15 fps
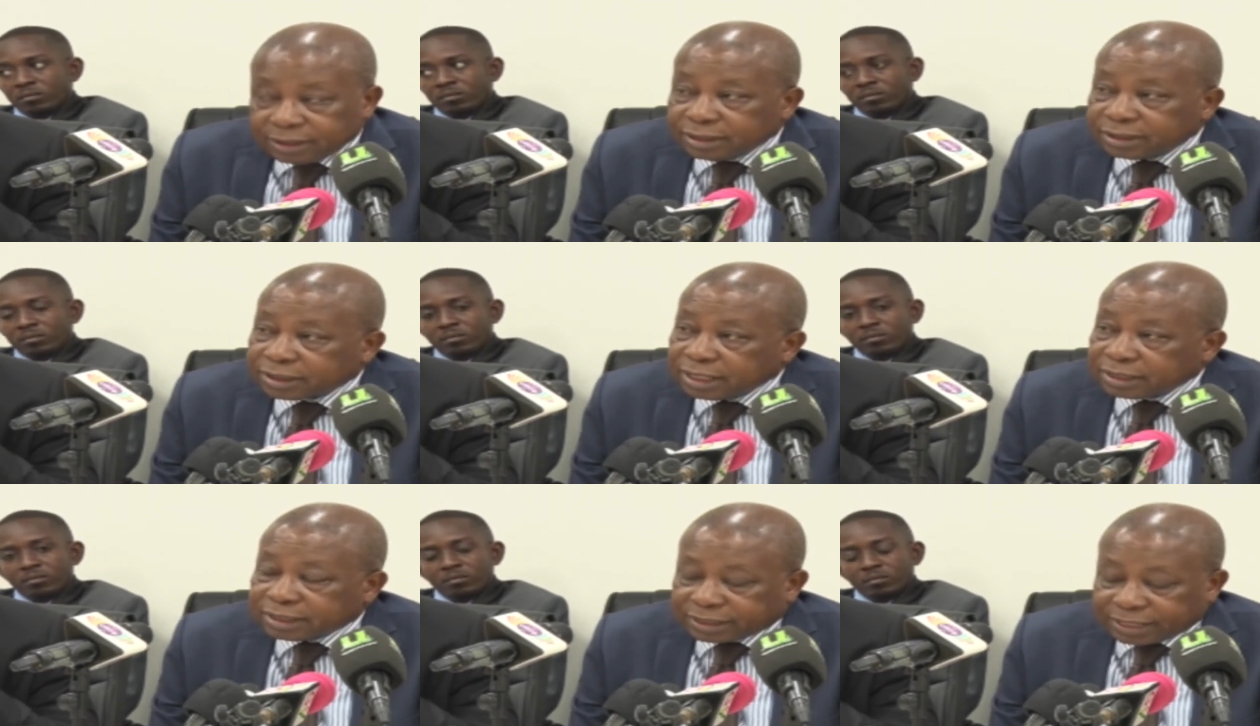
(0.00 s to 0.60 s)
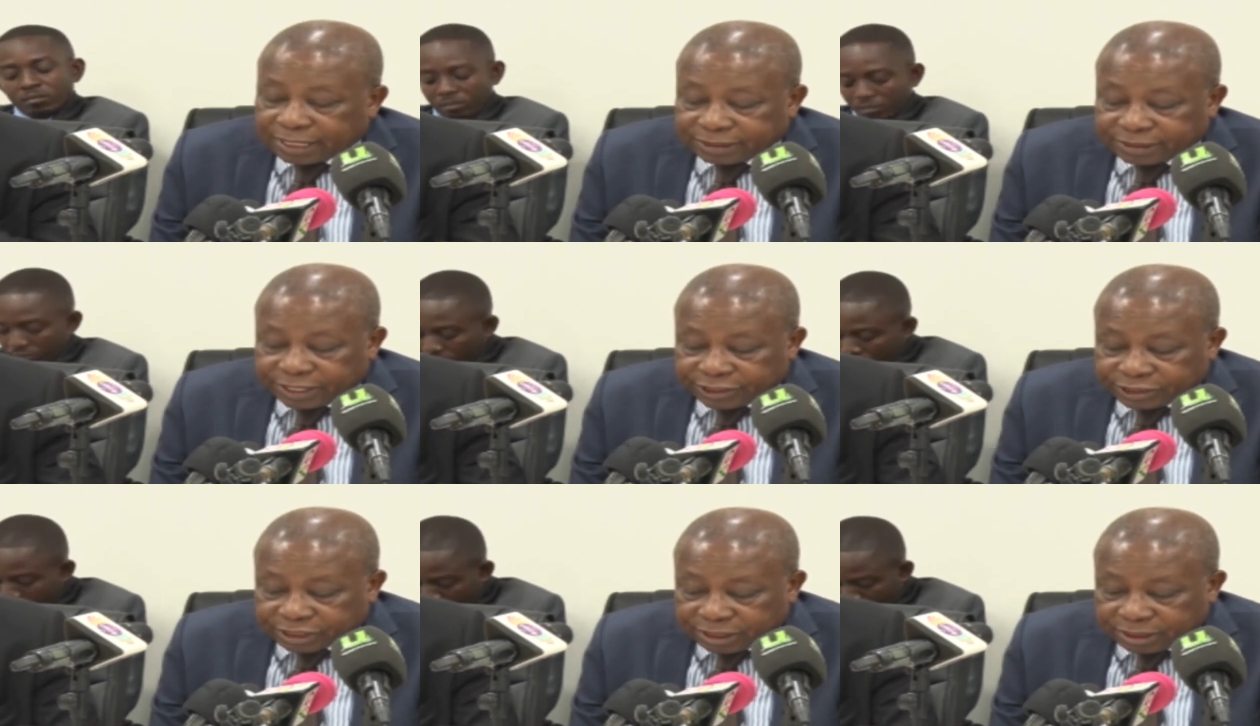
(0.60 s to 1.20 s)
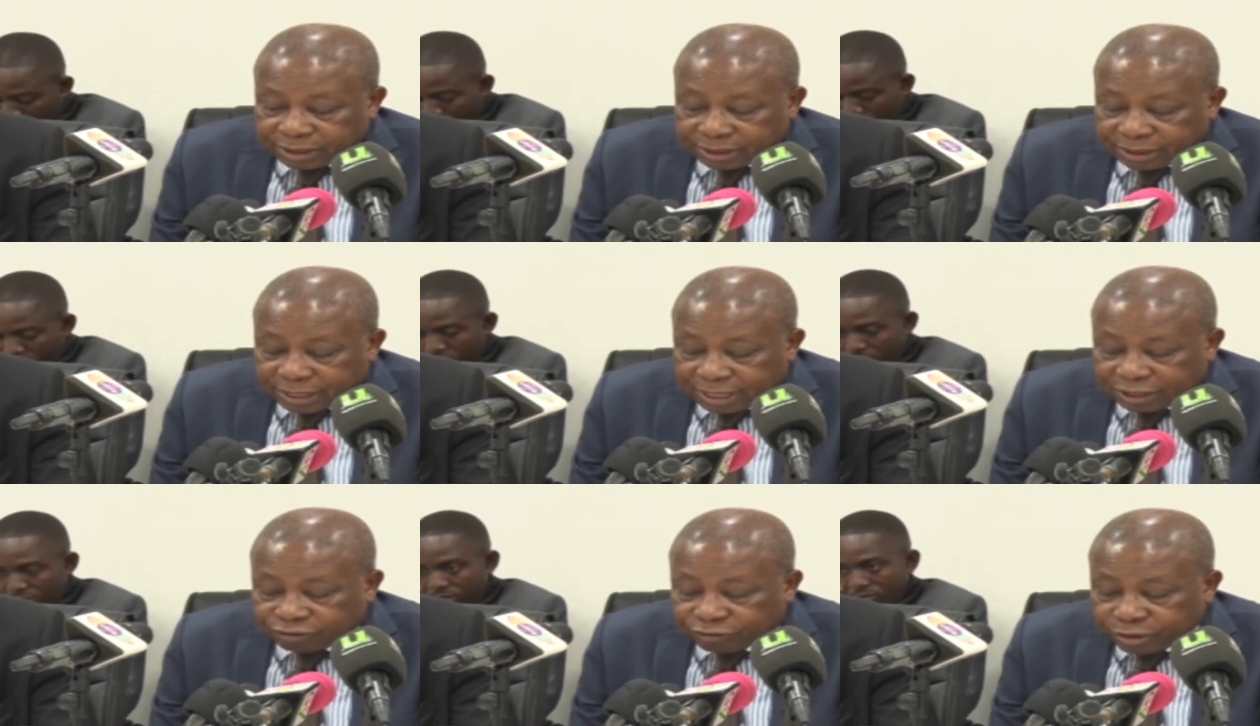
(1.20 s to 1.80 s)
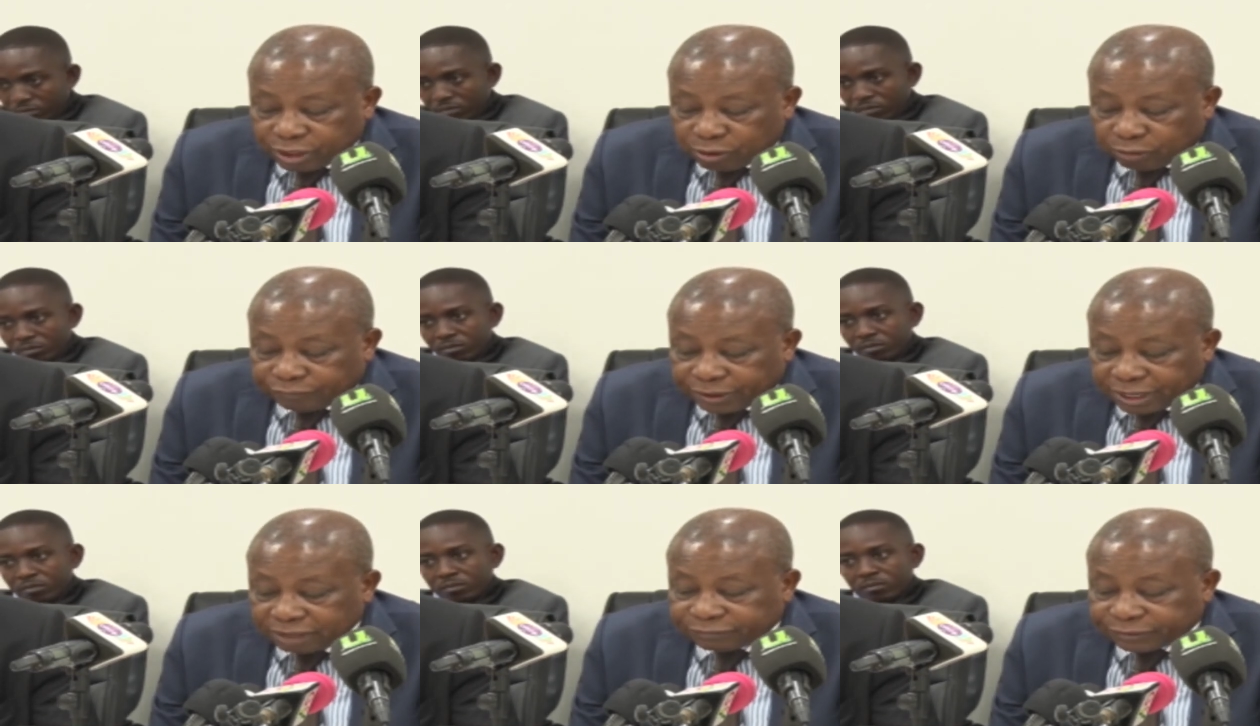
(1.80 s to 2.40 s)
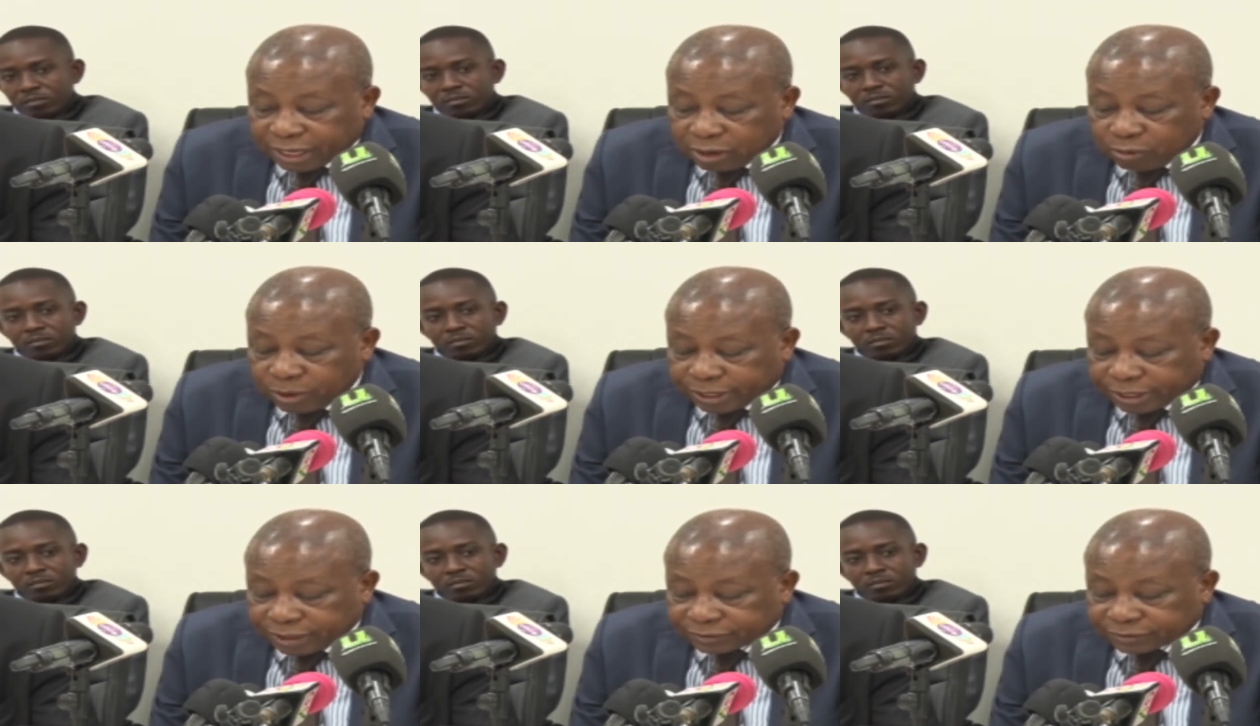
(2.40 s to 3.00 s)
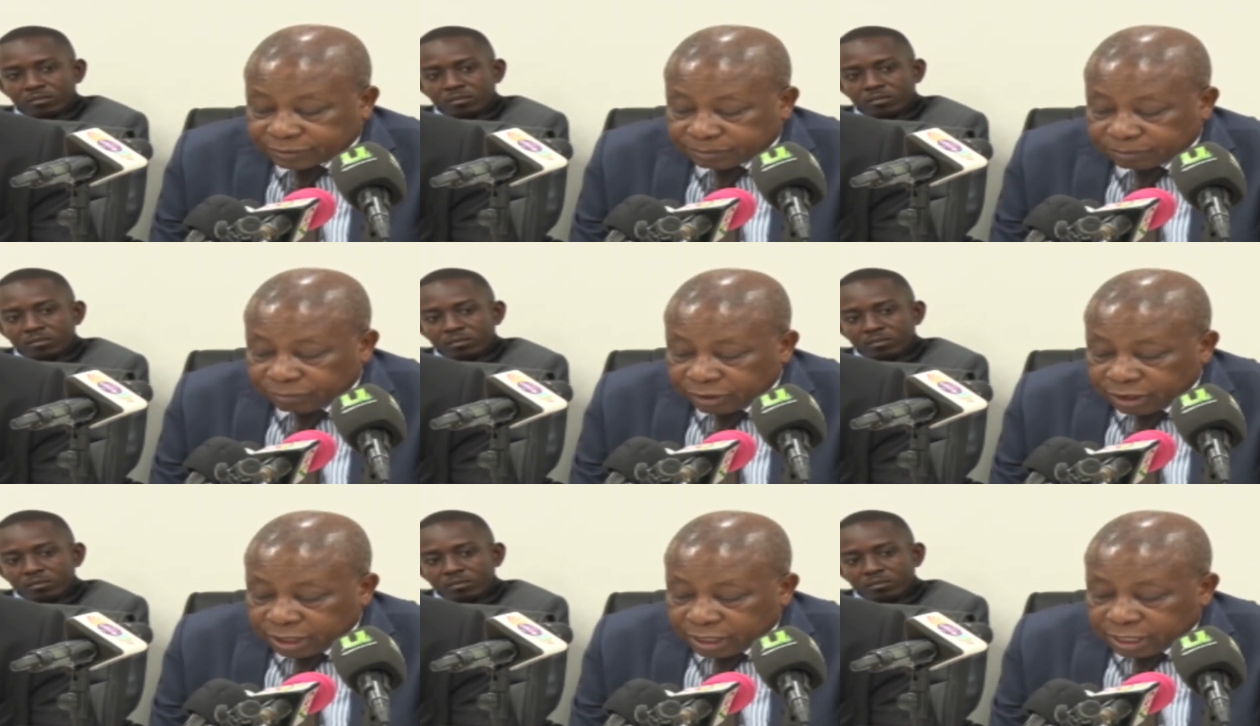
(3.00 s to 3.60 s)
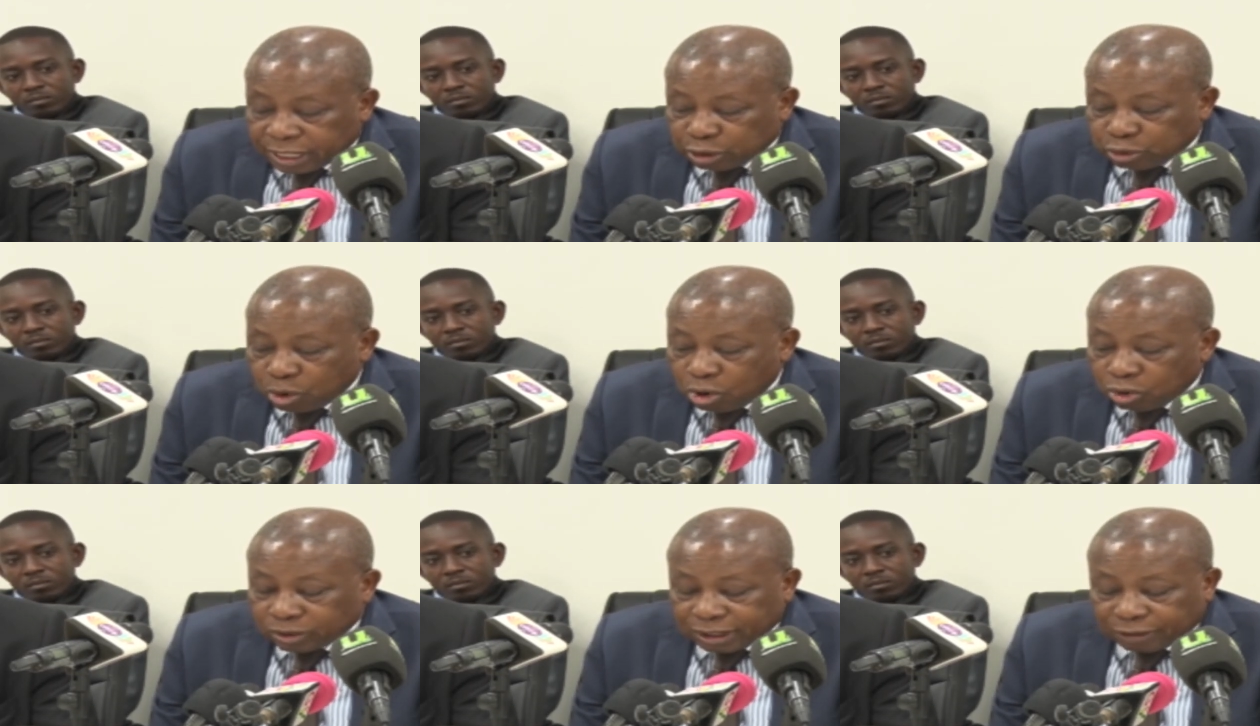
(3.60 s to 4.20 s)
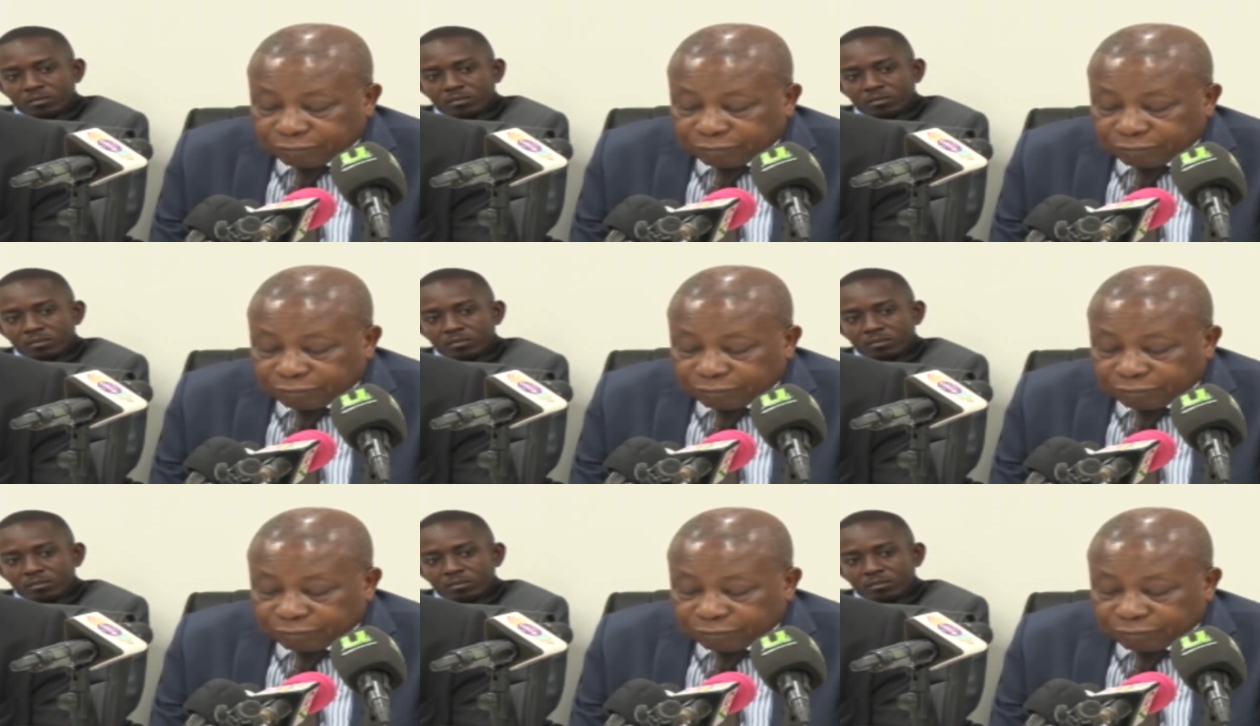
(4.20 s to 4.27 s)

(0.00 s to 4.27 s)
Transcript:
Speaker 1: Sensitization and training of healthcare workers and all other